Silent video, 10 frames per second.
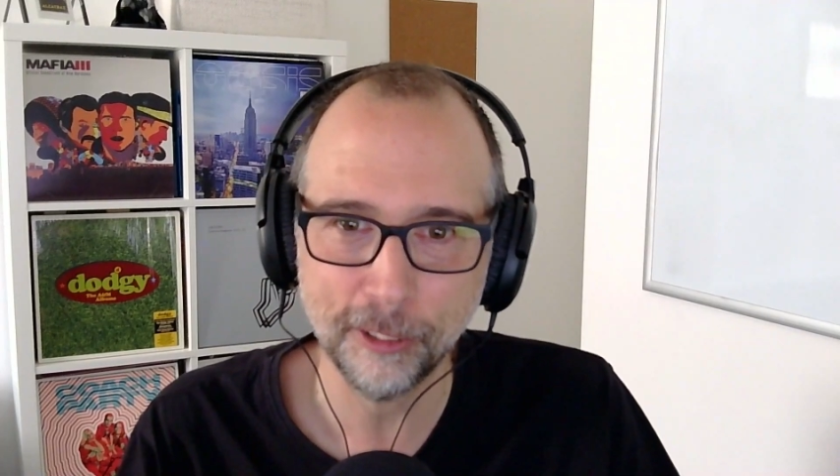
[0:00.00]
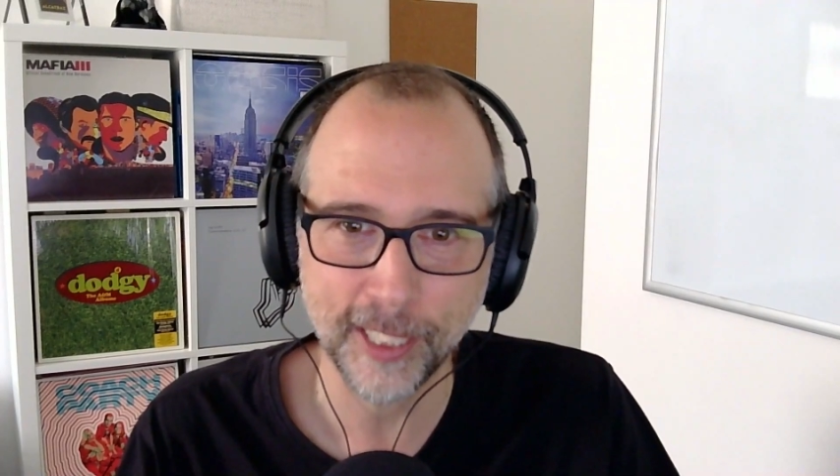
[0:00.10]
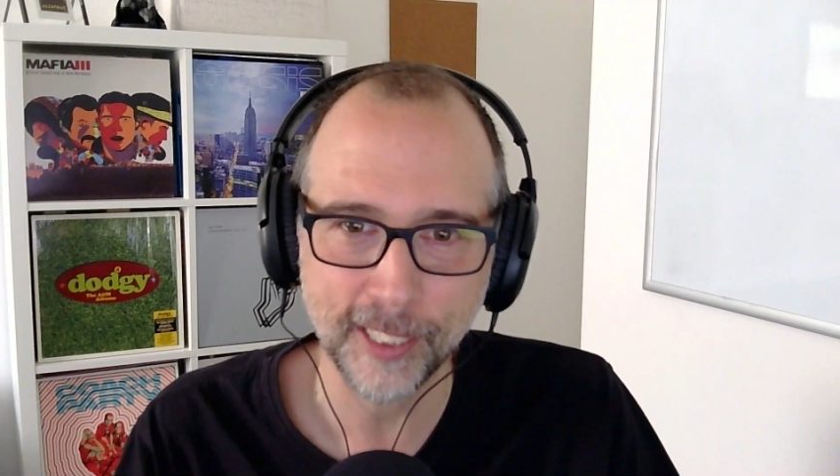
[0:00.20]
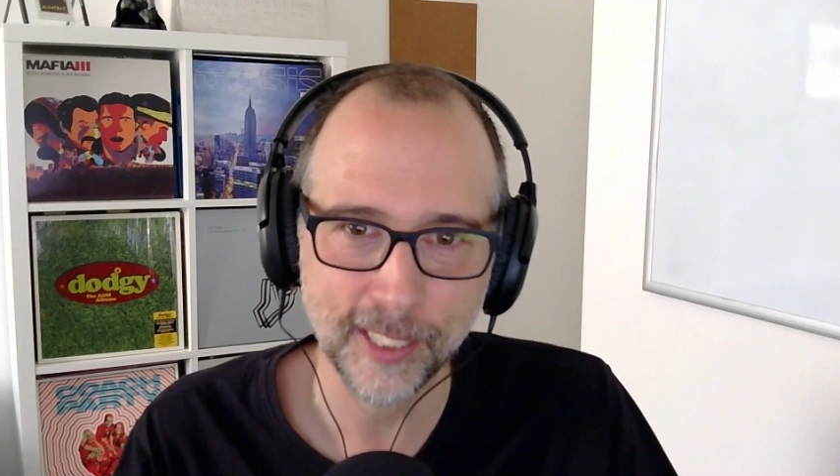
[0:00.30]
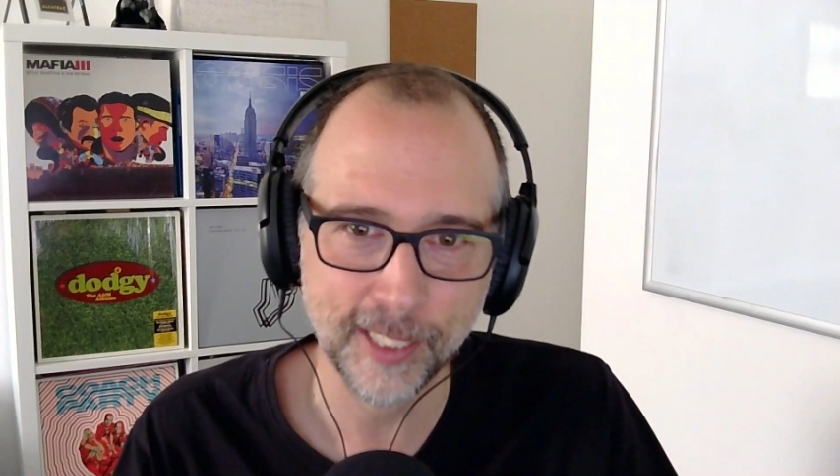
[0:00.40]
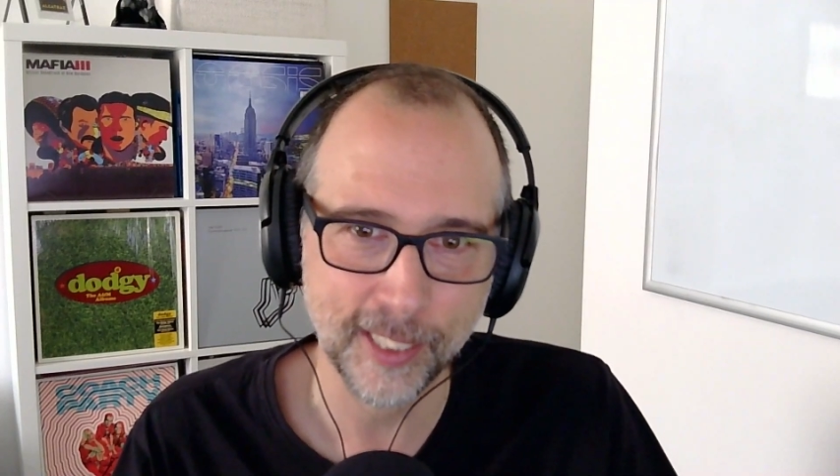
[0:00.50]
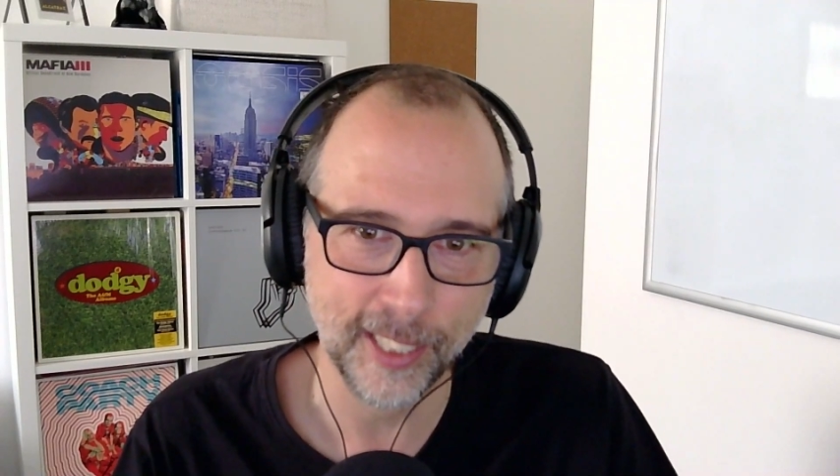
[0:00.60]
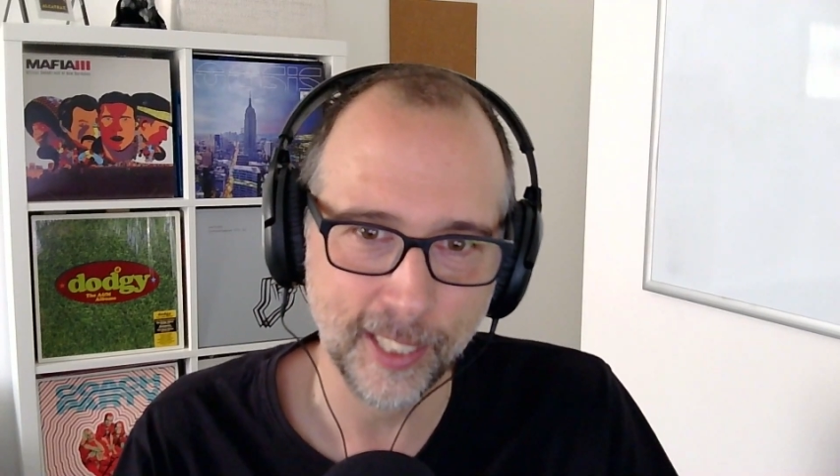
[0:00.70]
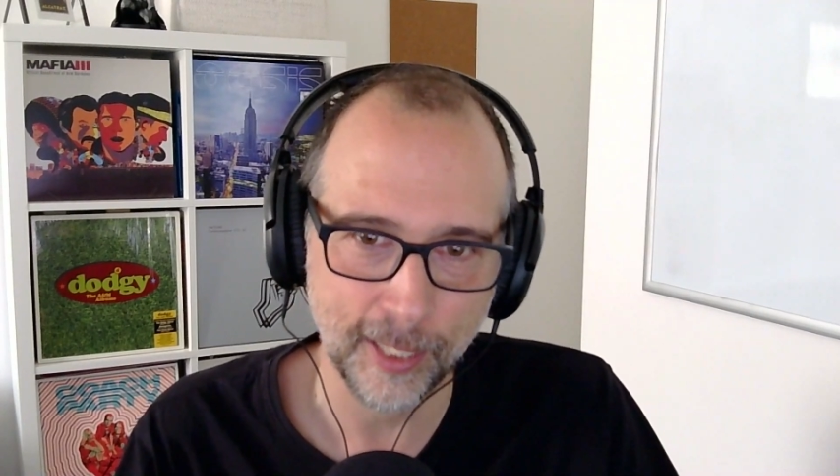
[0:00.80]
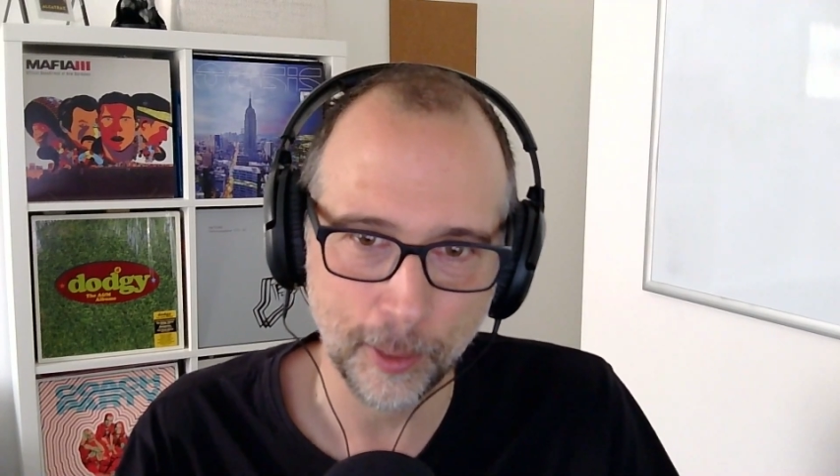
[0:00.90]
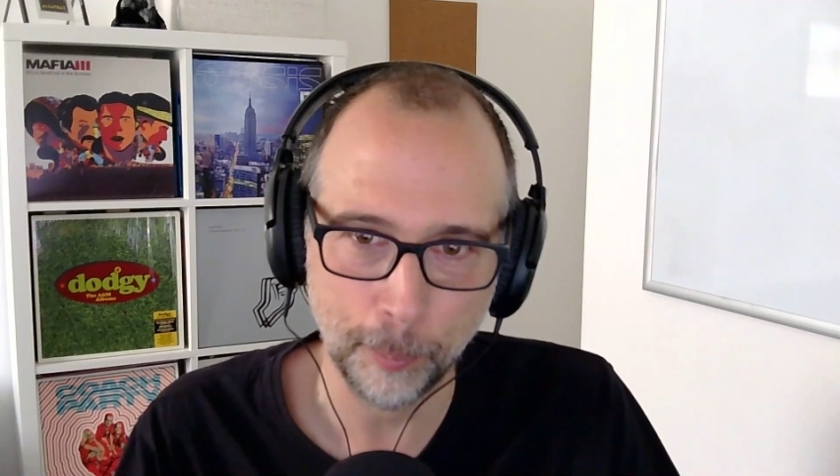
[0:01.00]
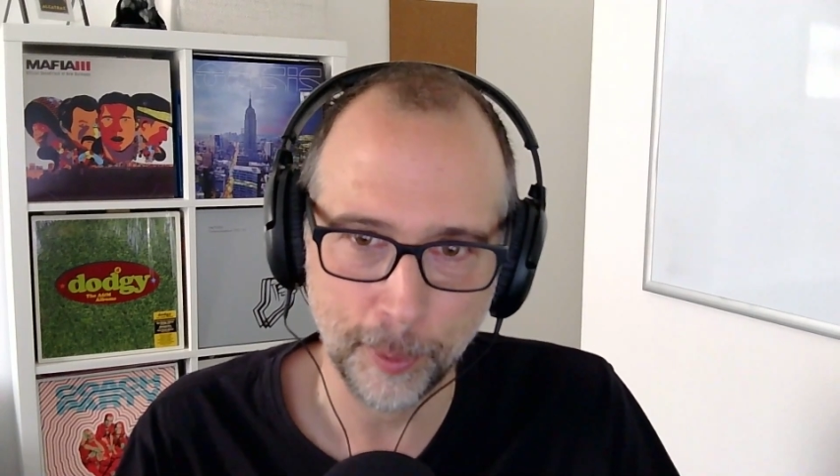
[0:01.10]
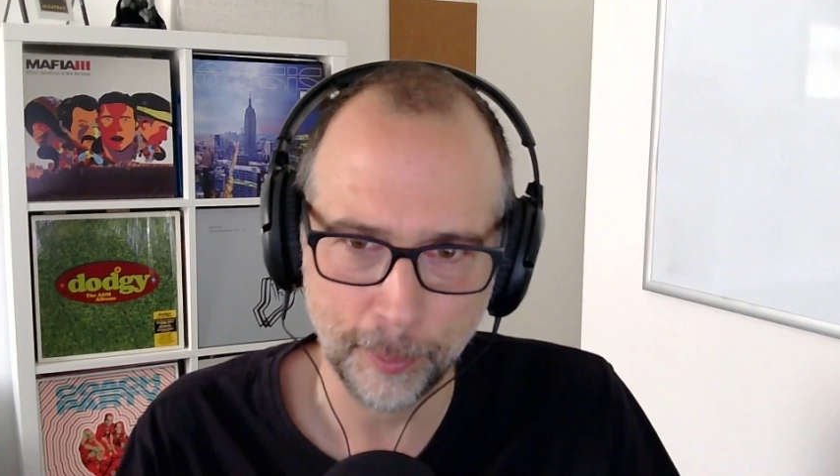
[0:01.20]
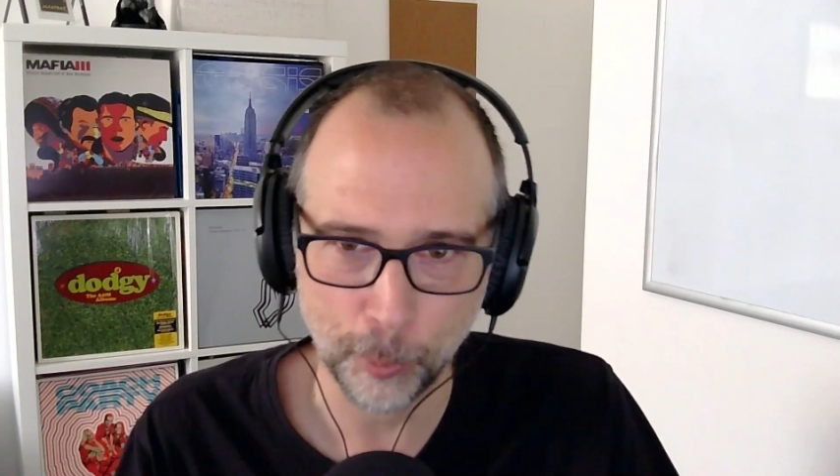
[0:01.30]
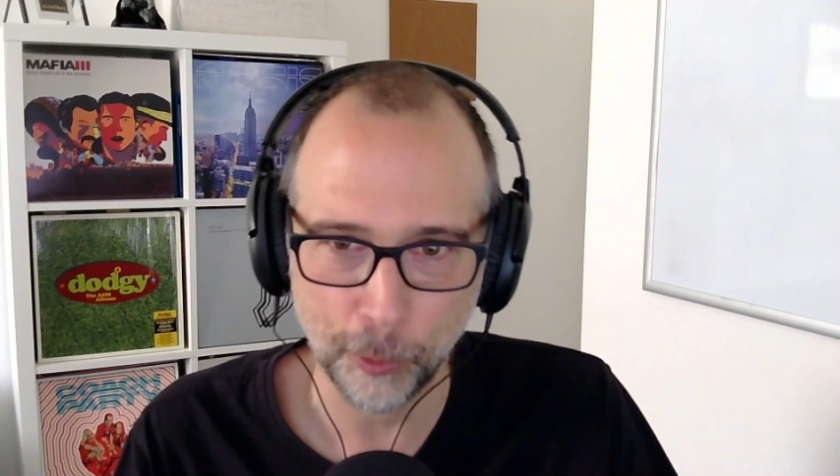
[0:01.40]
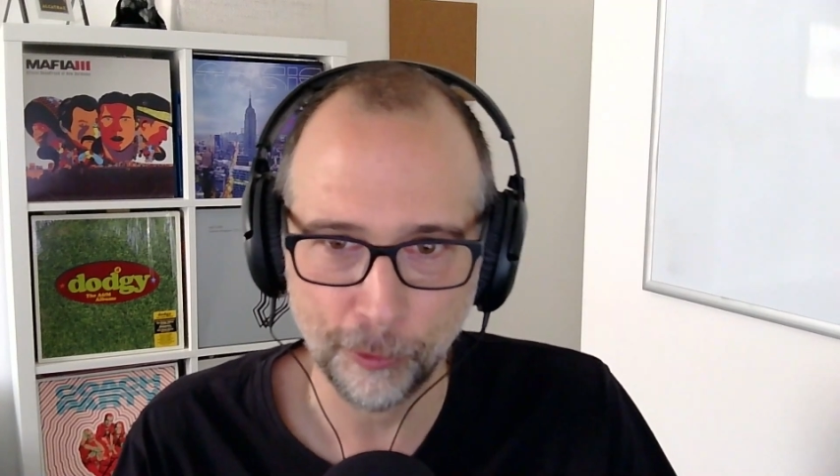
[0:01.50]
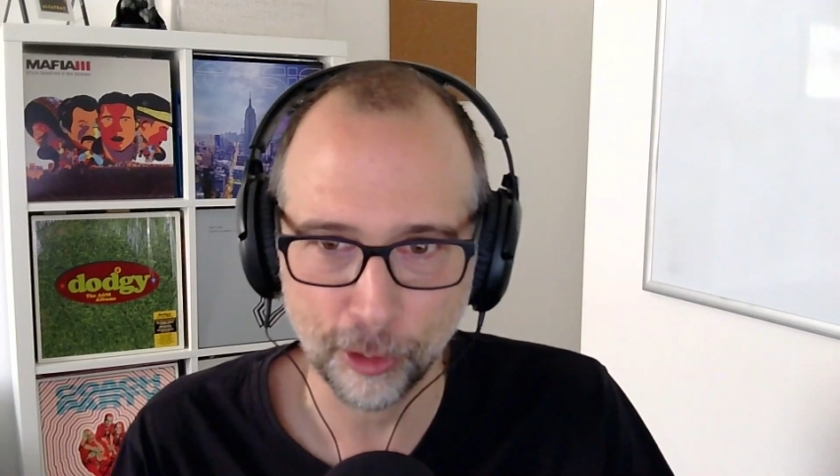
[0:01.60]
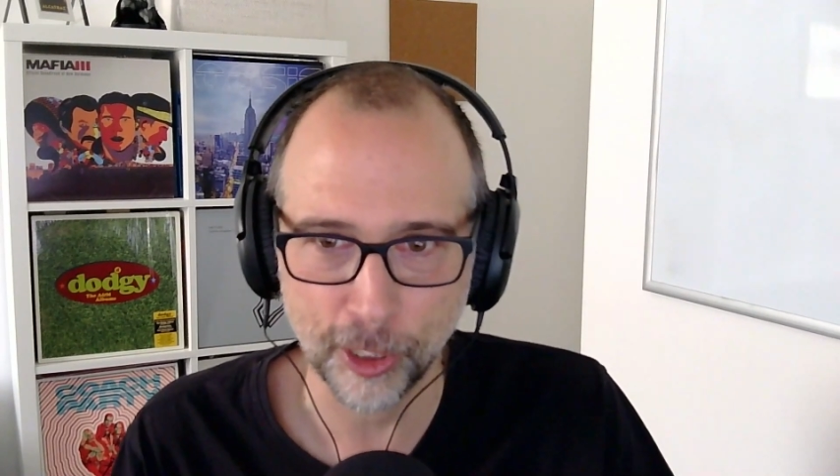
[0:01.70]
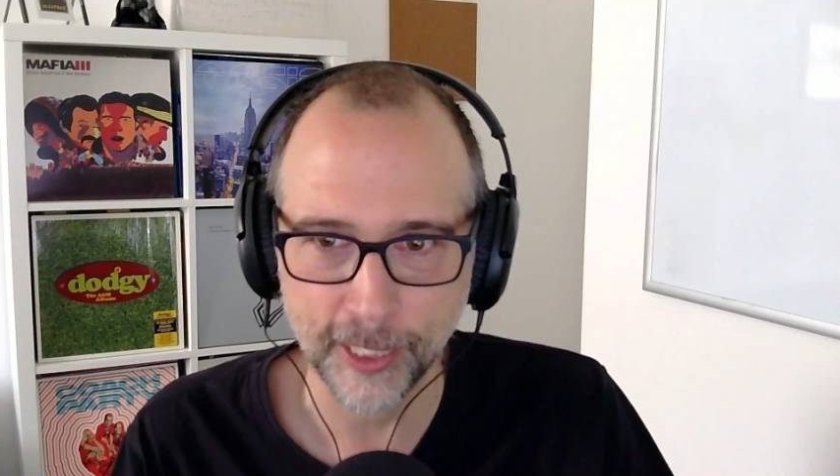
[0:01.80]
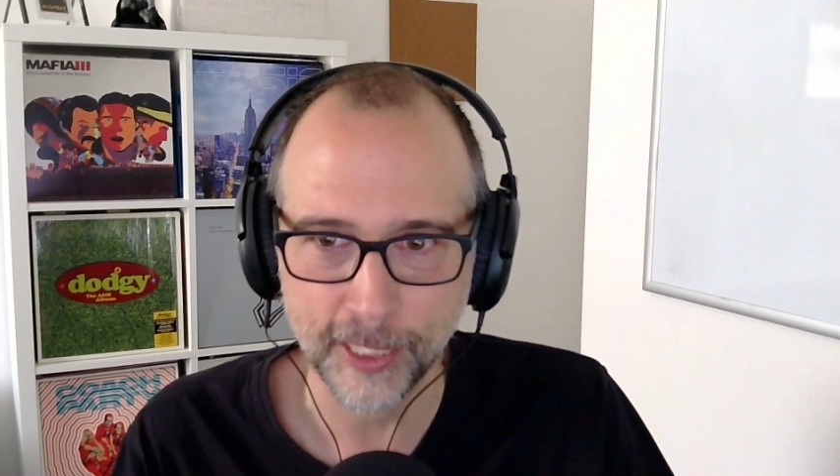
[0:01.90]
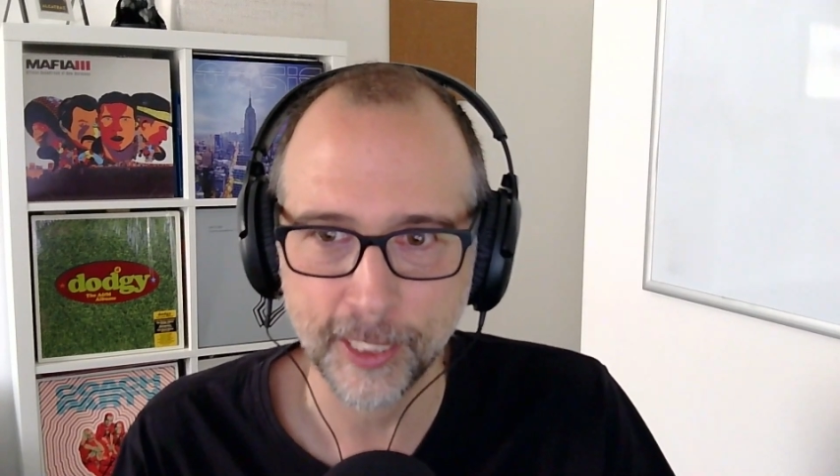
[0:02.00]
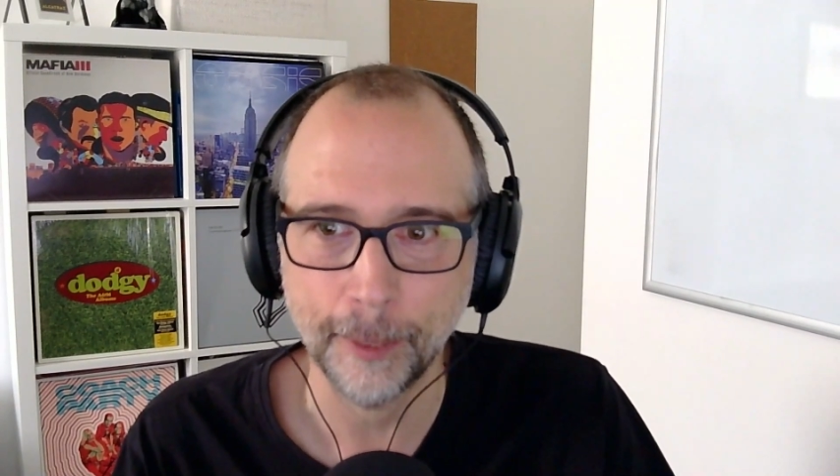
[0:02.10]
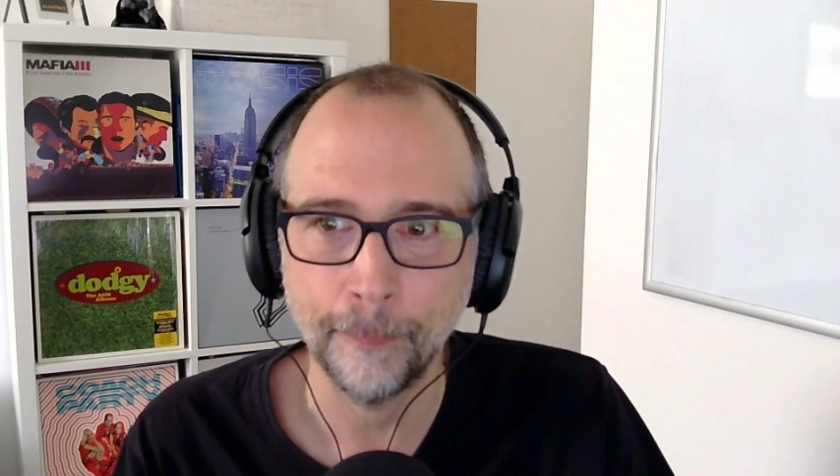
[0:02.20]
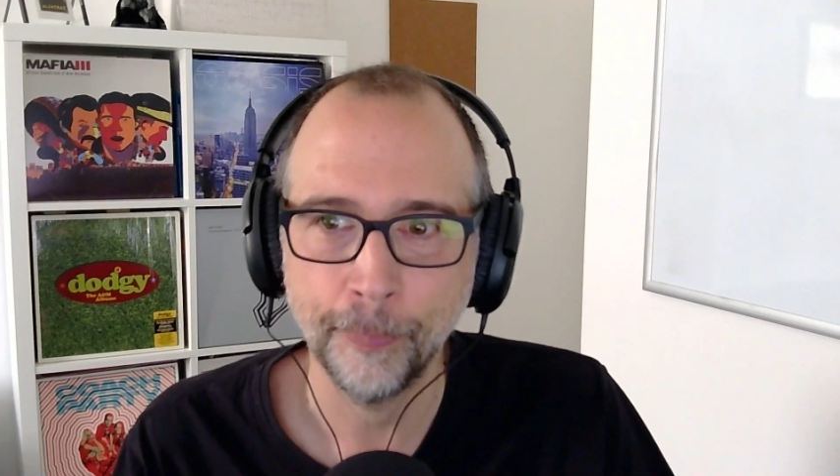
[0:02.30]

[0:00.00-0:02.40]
great to see a little bit more variety.